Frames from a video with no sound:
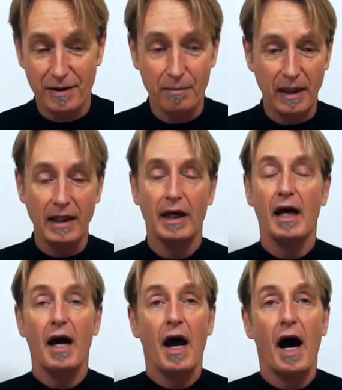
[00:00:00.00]
than me,
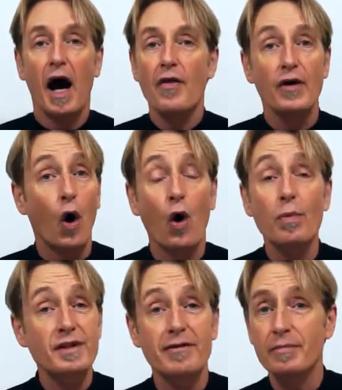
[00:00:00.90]
they
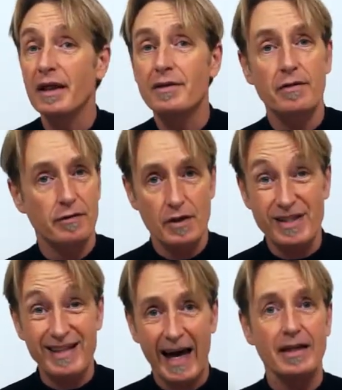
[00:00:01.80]
always give me a different
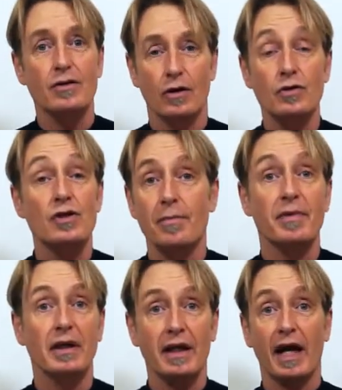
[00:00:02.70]
slant on
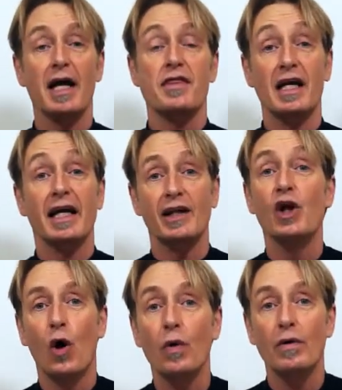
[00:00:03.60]
something that I think I
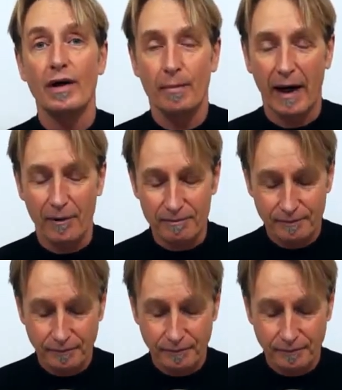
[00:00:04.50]
know about.